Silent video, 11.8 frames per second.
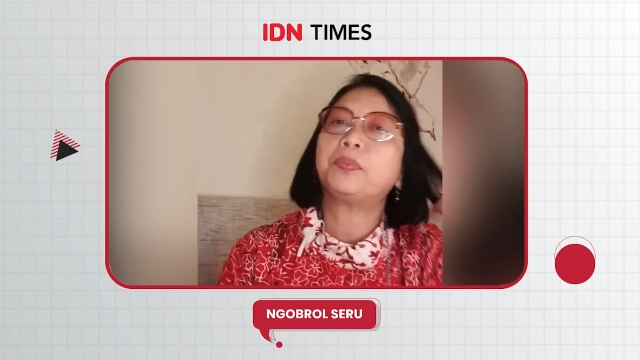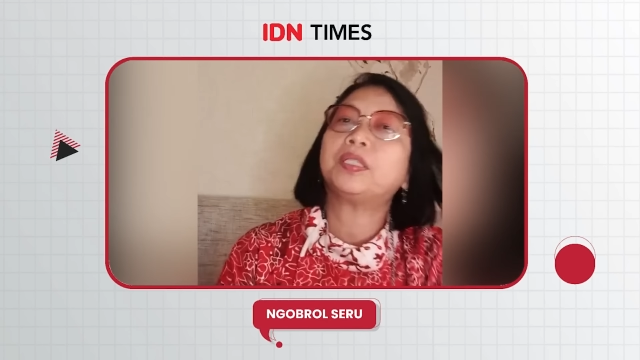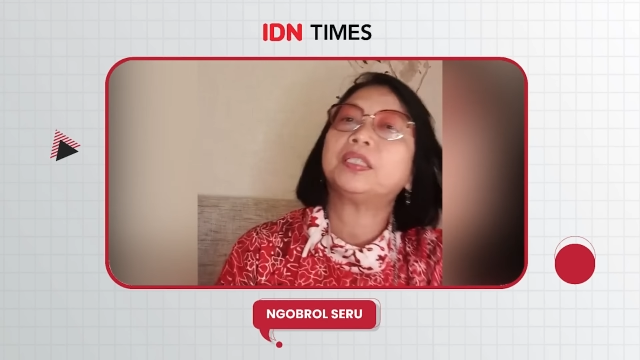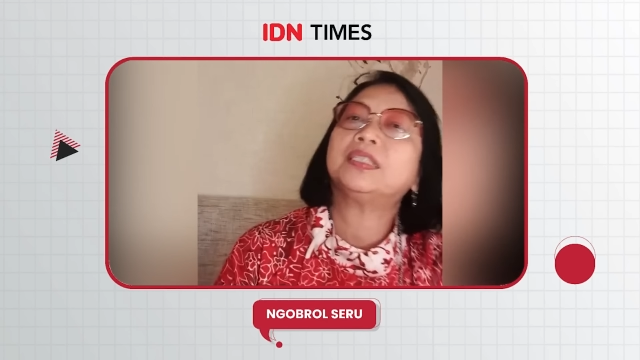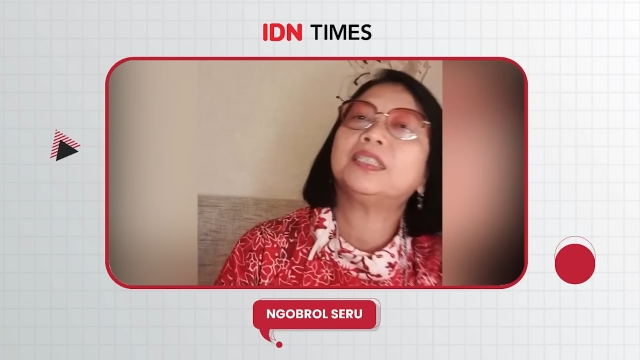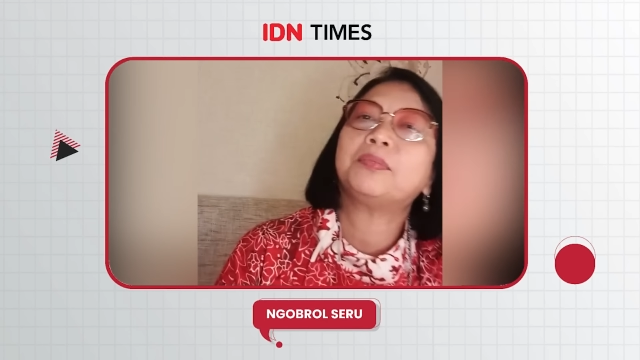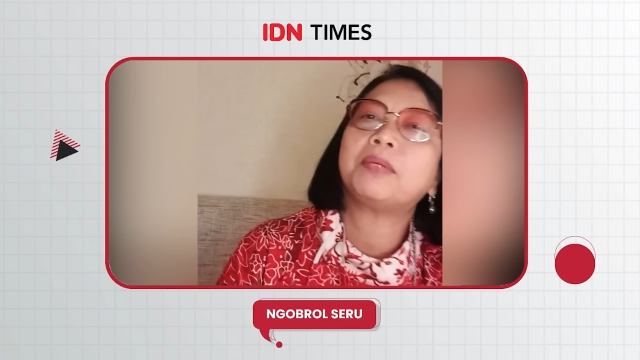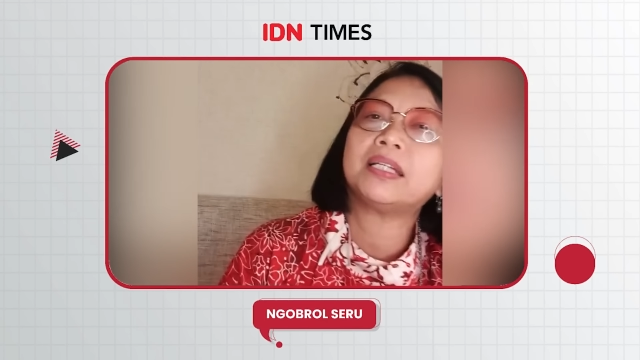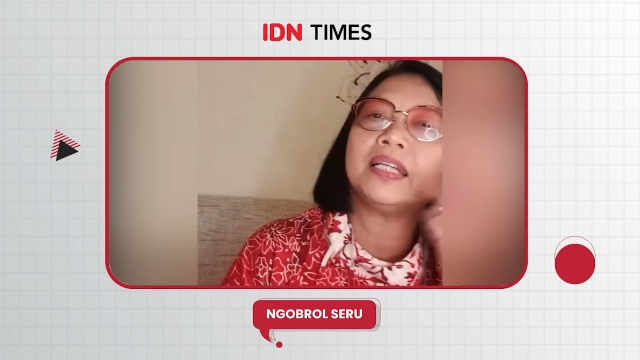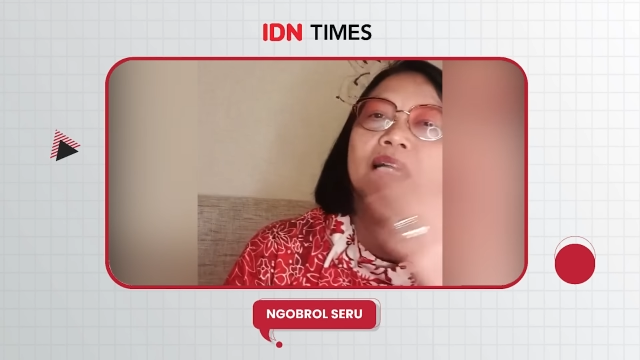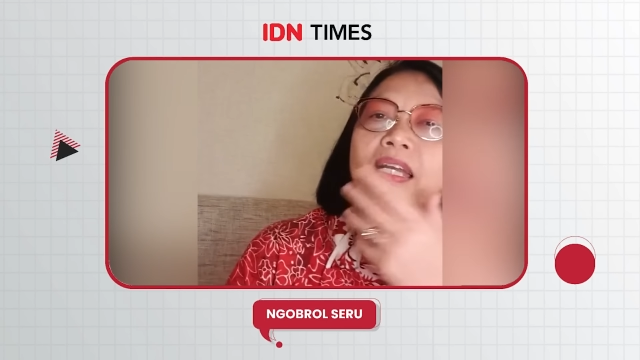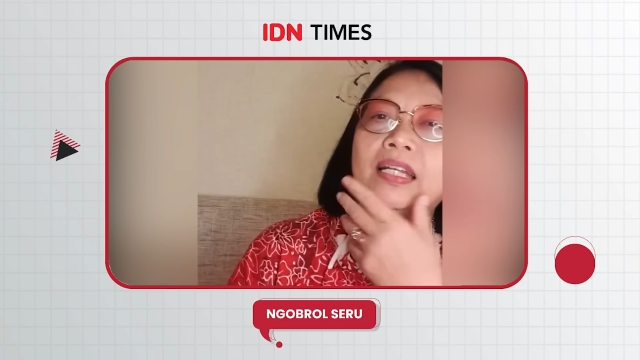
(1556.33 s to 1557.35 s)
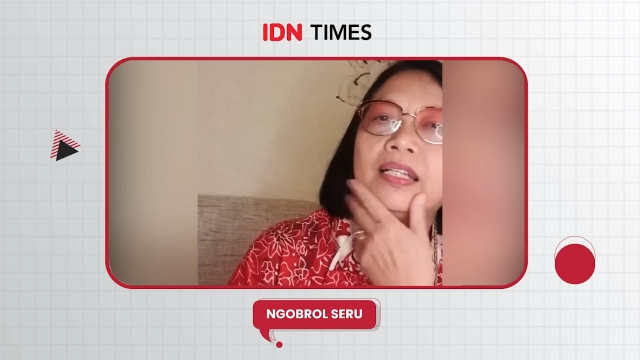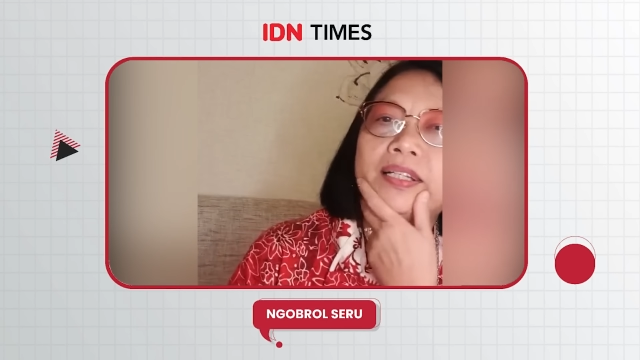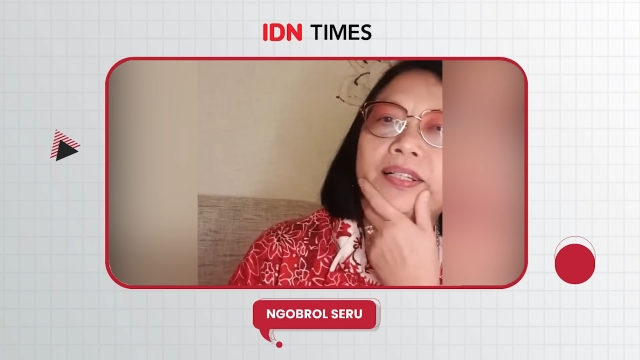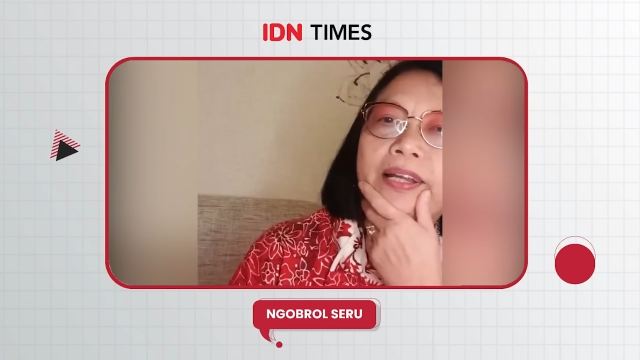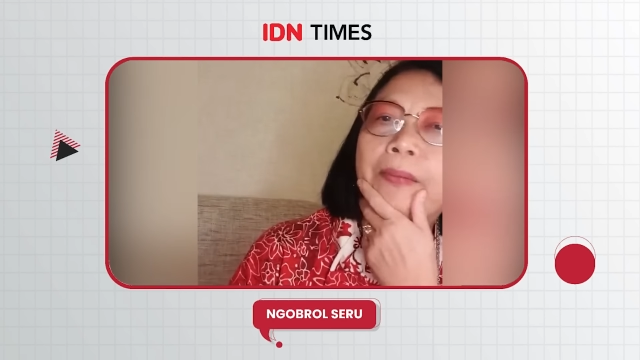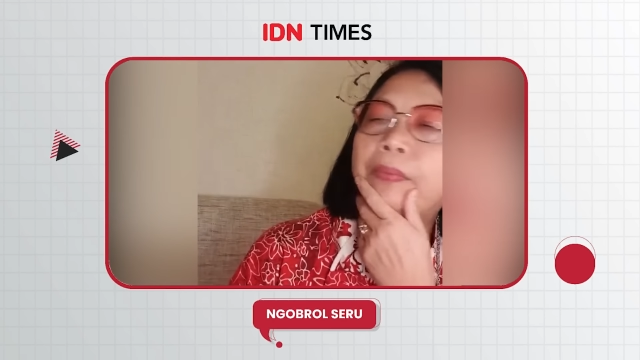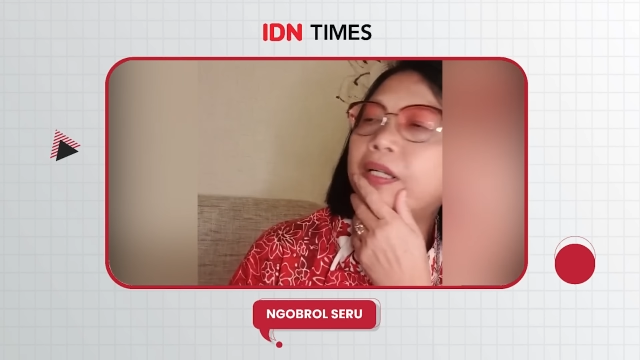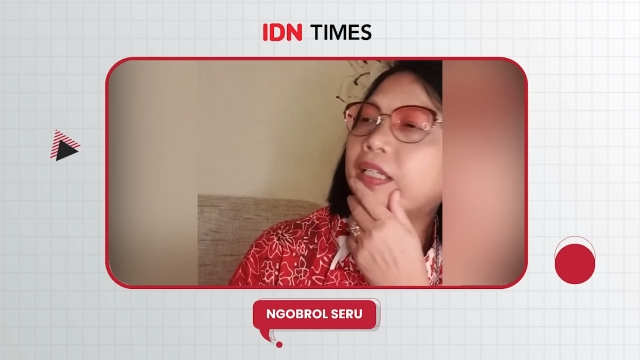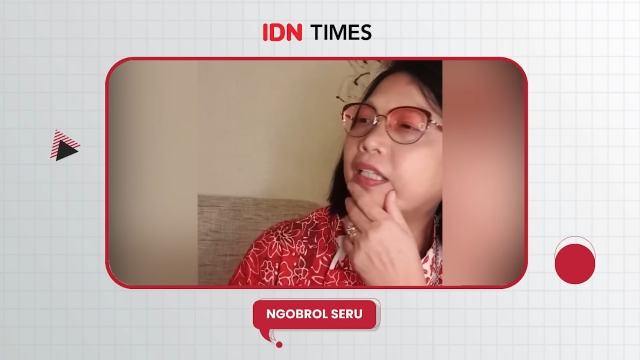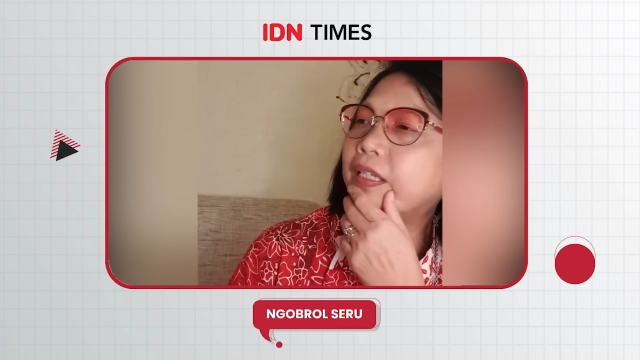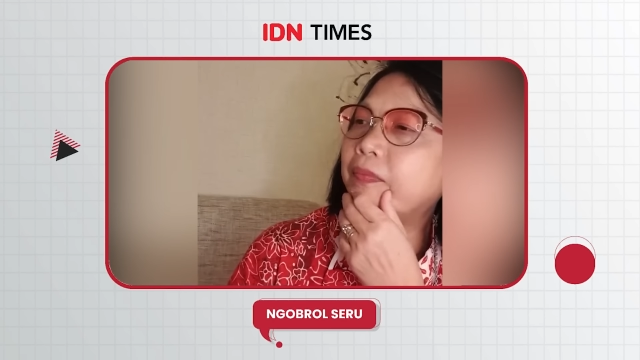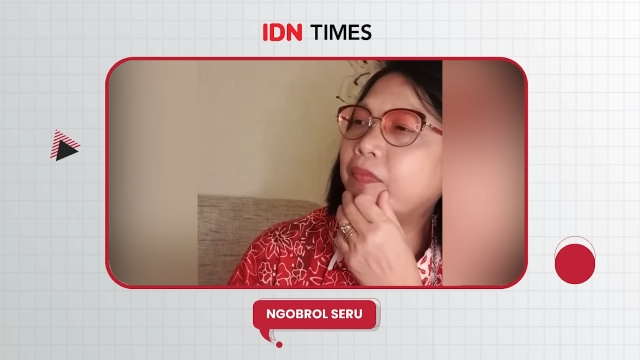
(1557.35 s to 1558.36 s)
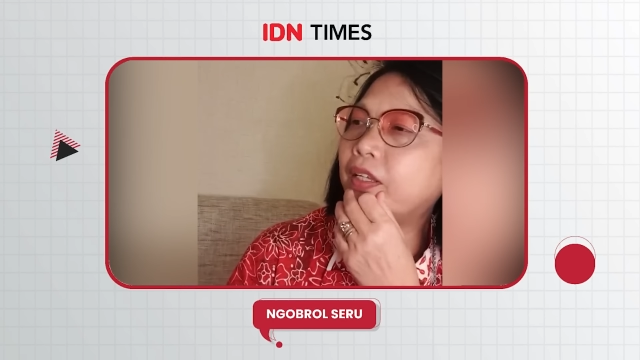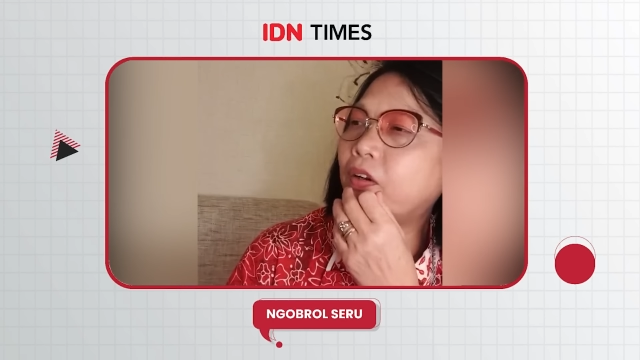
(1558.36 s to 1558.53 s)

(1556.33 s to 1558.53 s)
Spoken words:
person Maria and Rappler team.